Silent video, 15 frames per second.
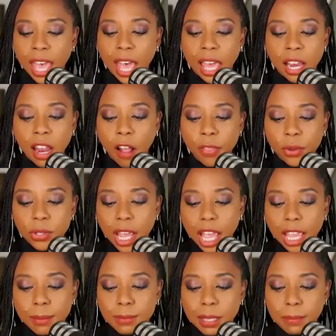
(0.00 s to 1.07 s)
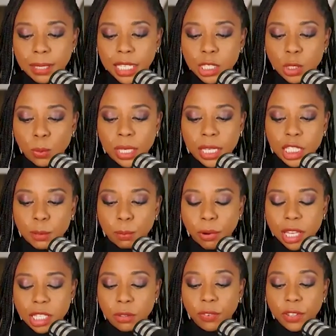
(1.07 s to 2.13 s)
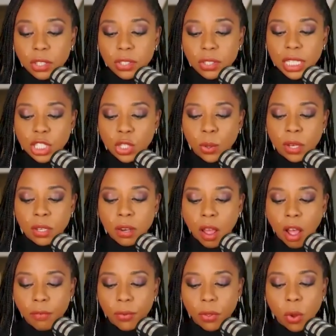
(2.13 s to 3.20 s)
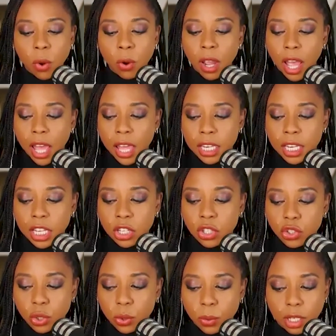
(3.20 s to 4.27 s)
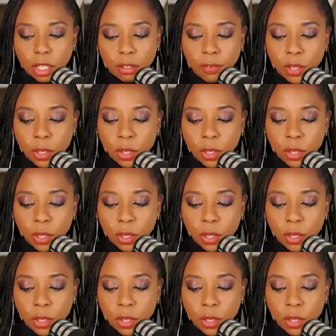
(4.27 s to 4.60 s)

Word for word: At other times, it means we express fealty to a novel or unintuitive